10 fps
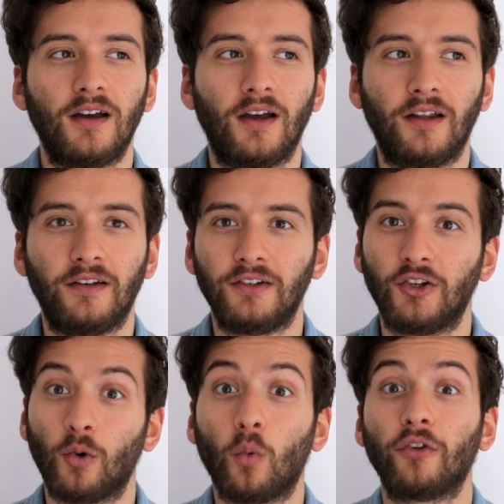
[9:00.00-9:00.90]
and, you
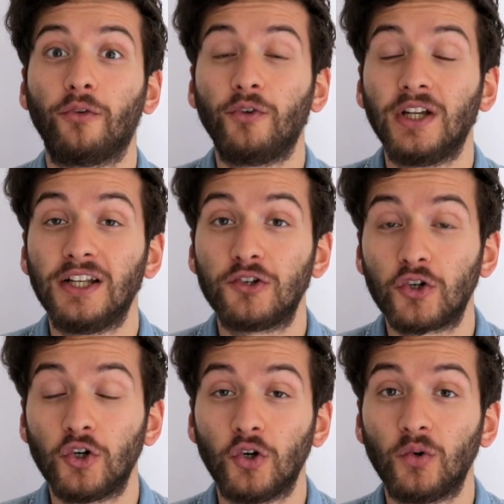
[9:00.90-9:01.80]
know, wasn't really
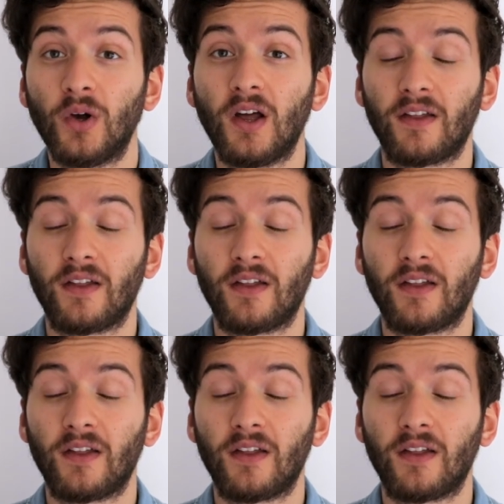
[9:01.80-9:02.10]
true.